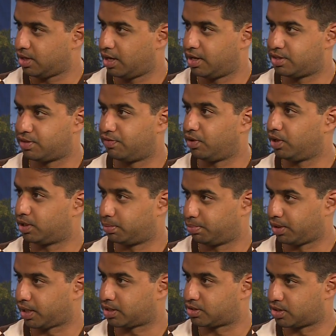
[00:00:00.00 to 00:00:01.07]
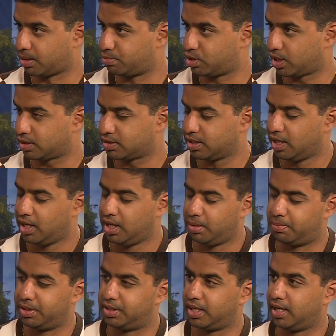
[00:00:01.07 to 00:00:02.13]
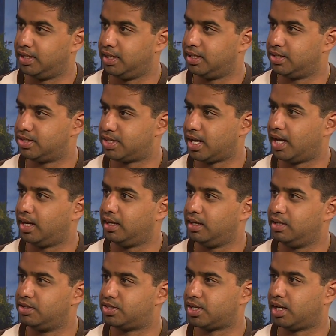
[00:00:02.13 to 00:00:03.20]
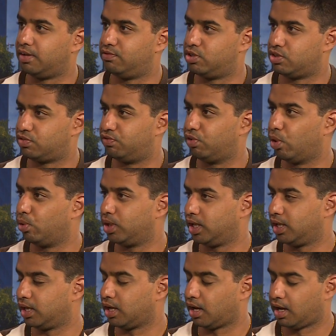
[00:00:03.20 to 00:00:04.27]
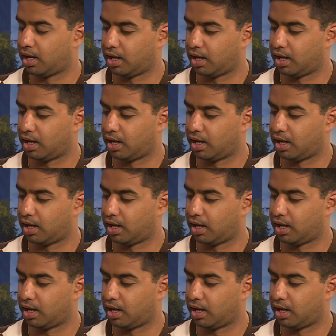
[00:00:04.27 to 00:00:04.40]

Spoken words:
It's a very complex subject, but the idea is that instead of just voting